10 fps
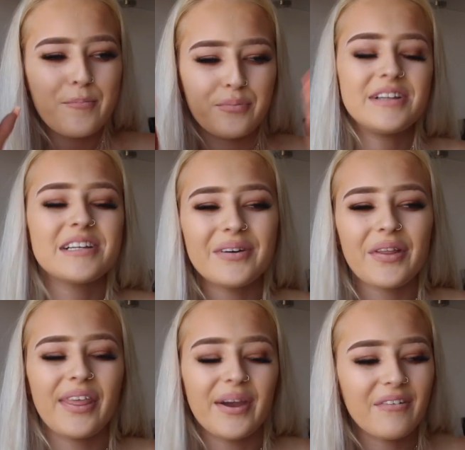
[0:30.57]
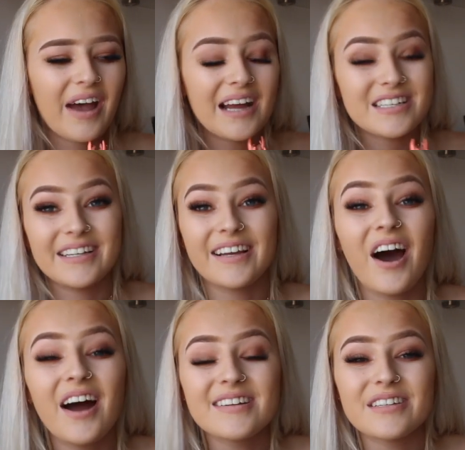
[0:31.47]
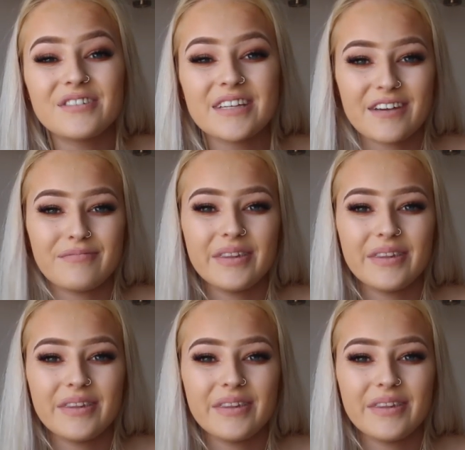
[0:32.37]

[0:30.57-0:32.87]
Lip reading: Pretty Little Thing were actually kind enough to gift